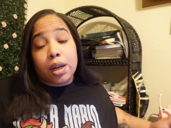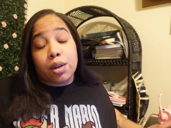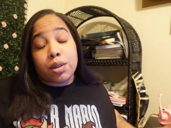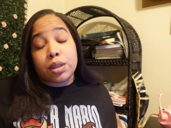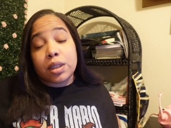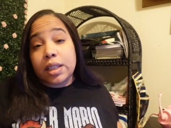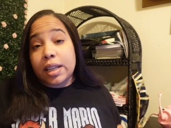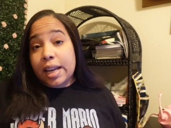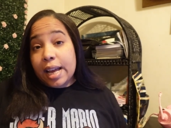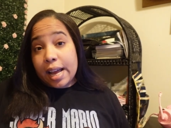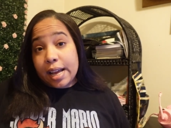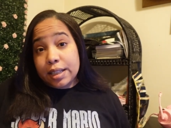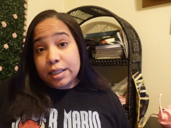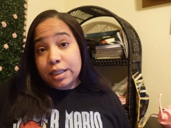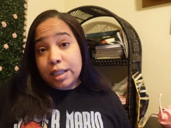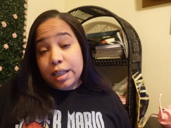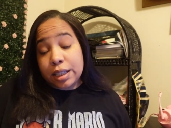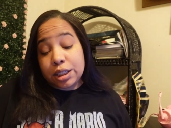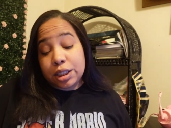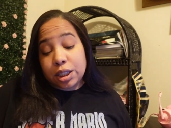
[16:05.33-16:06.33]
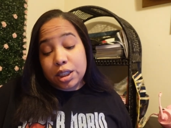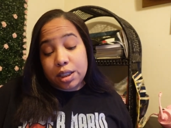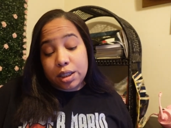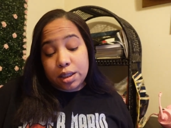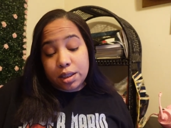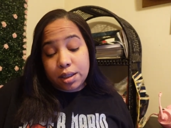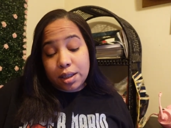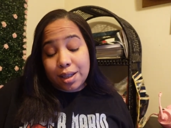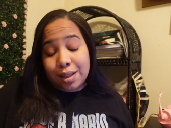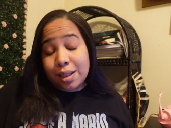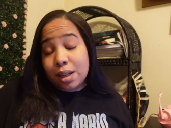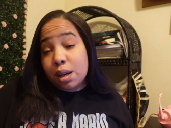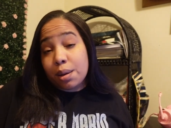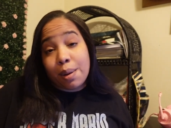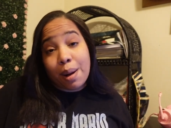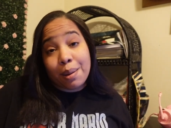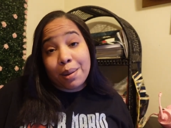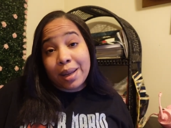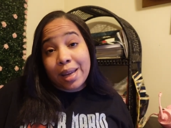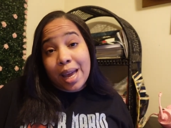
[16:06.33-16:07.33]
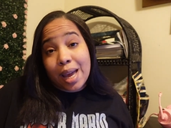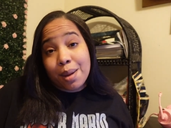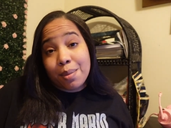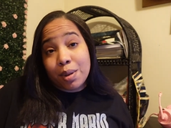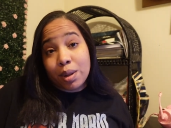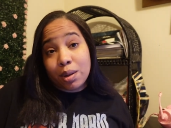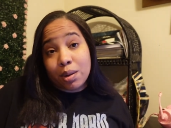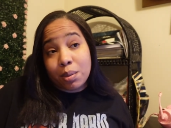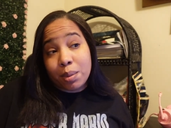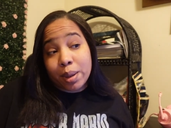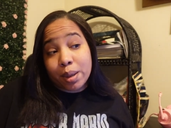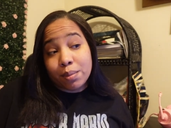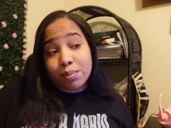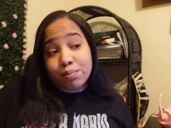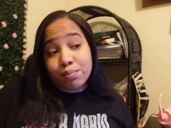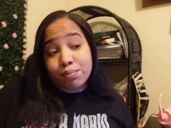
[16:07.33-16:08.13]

go to the gas station and then I'll probably game a little bit.